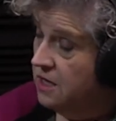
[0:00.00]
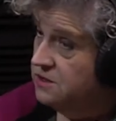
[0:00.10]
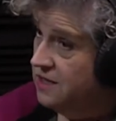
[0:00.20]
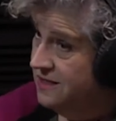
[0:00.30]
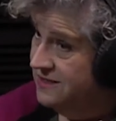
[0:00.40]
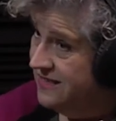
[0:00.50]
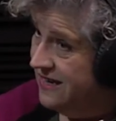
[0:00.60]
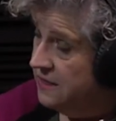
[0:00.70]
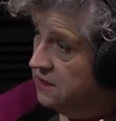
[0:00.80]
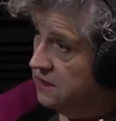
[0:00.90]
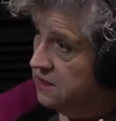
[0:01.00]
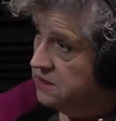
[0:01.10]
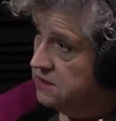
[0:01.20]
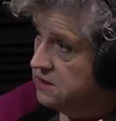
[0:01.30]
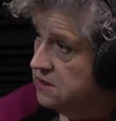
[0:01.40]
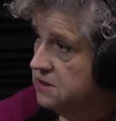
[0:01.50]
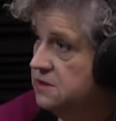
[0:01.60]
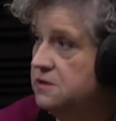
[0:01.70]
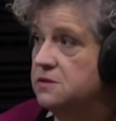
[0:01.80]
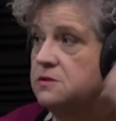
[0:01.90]
Adult ed is
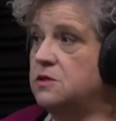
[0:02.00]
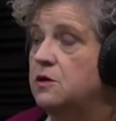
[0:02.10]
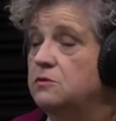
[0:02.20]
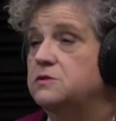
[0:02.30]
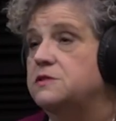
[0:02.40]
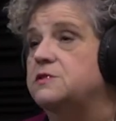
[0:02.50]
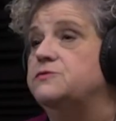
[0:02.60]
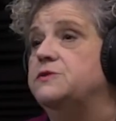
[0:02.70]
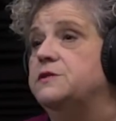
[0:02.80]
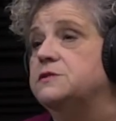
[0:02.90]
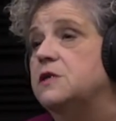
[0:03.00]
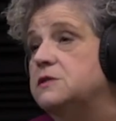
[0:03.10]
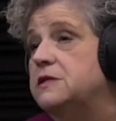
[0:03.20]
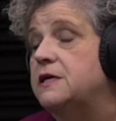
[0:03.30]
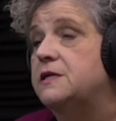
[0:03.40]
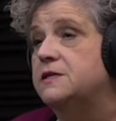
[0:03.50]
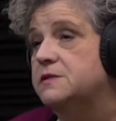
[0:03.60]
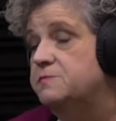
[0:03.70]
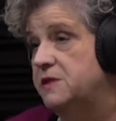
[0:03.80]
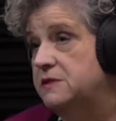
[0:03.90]
is totally different. Adult ed
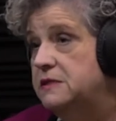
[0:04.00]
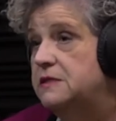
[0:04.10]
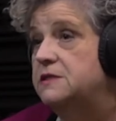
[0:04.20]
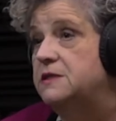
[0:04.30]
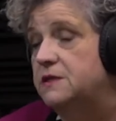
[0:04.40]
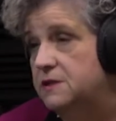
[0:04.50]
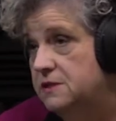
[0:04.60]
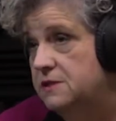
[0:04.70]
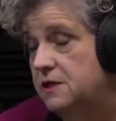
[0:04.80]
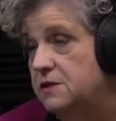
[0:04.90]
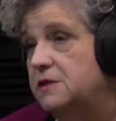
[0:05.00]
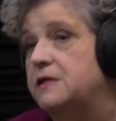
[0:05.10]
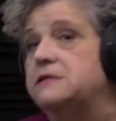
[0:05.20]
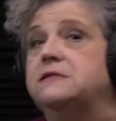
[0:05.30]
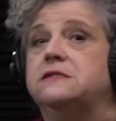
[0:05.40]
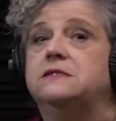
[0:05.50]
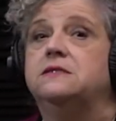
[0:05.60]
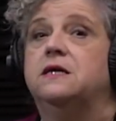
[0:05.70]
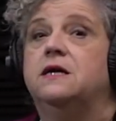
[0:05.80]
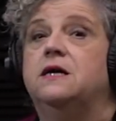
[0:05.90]
is basically ESL
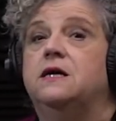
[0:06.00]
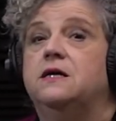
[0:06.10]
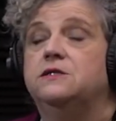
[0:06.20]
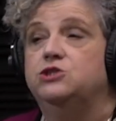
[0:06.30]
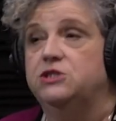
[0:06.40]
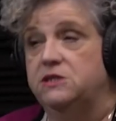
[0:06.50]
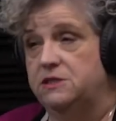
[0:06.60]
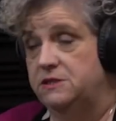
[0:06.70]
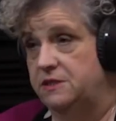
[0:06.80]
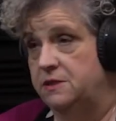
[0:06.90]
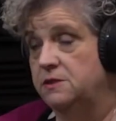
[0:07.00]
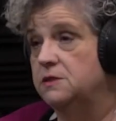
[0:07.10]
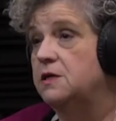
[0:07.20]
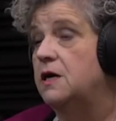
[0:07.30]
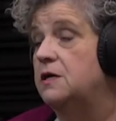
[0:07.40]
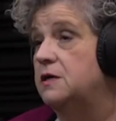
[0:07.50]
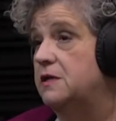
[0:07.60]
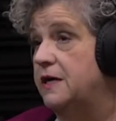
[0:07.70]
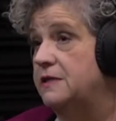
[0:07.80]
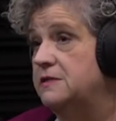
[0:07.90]
classes, GED uh,
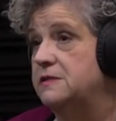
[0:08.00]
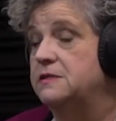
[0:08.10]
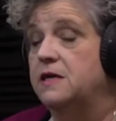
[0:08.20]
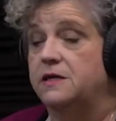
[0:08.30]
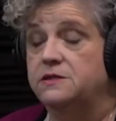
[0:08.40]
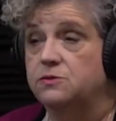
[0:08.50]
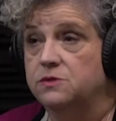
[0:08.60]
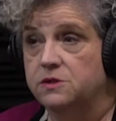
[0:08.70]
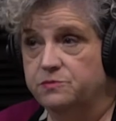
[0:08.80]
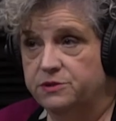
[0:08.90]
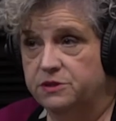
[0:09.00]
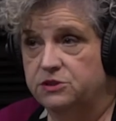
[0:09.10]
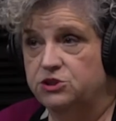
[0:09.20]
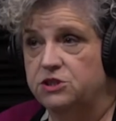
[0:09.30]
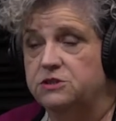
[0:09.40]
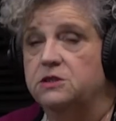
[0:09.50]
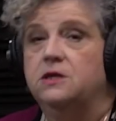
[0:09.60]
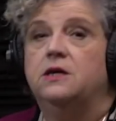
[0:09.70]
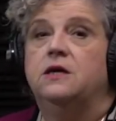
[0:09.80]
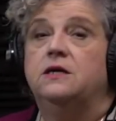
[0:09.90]
classes, high school completion,
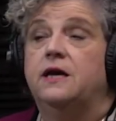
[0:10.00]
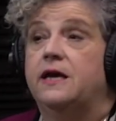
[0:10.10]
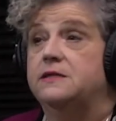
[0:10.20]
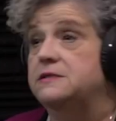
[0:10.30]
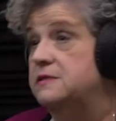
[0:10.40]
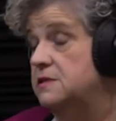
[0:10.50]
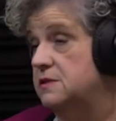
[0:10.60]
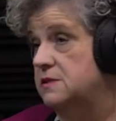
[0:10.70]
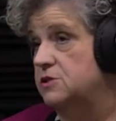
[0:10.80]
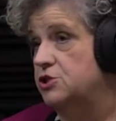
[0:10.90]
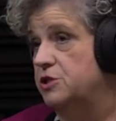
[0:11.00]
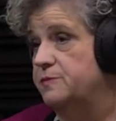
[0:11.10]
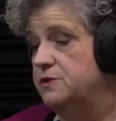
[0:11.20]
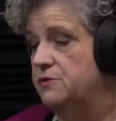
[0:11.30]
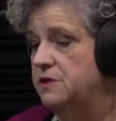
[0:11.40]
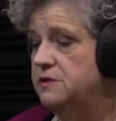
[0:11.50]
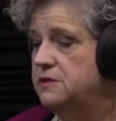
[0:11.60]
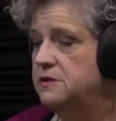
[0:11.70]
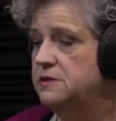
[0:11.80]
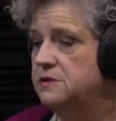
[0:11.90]
and citizenship. So
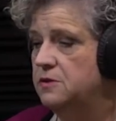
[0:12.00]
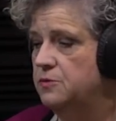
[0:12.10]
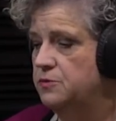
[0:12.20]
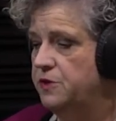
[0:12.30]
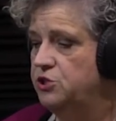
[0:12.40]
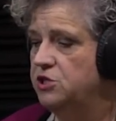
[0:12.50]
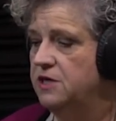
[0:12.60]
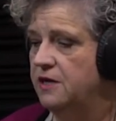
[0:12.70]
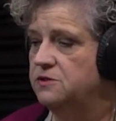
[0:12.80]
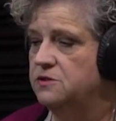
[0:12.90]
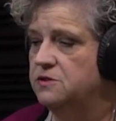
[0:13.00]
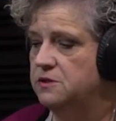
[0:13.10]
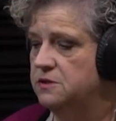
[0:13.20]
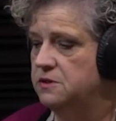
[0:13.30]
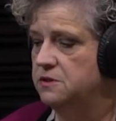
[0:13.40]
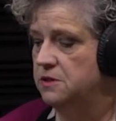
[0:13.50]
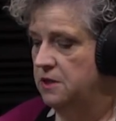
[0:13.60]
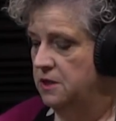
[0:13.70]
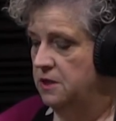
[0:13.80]
this is reaching out to the the